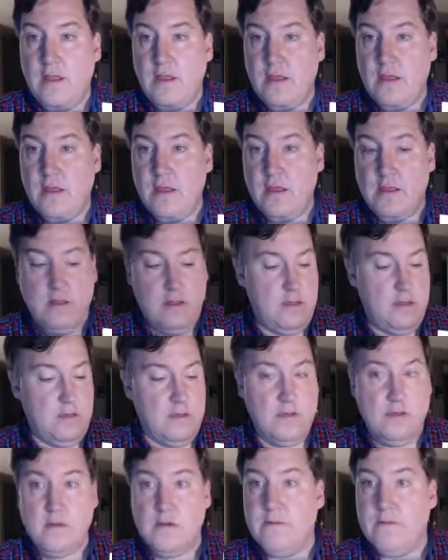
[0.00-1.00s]

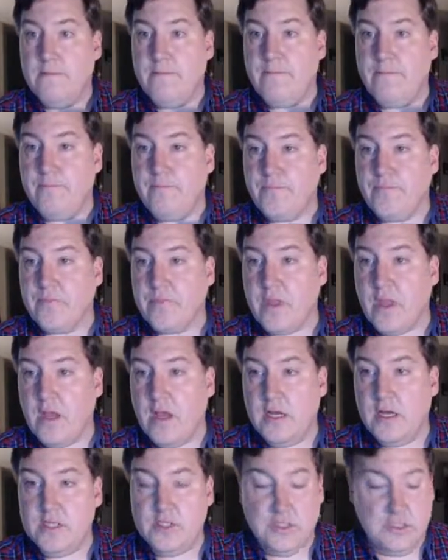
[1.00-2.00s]
and
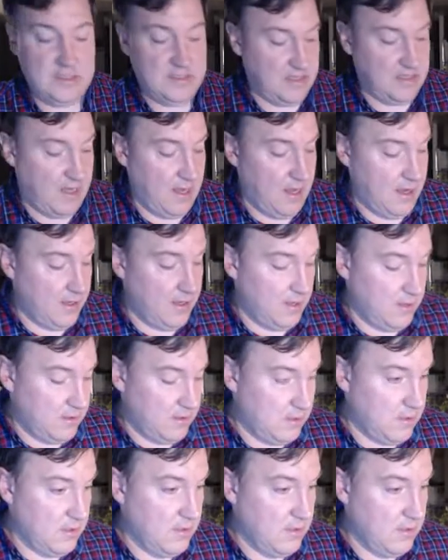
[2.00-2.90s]
I just scanned it.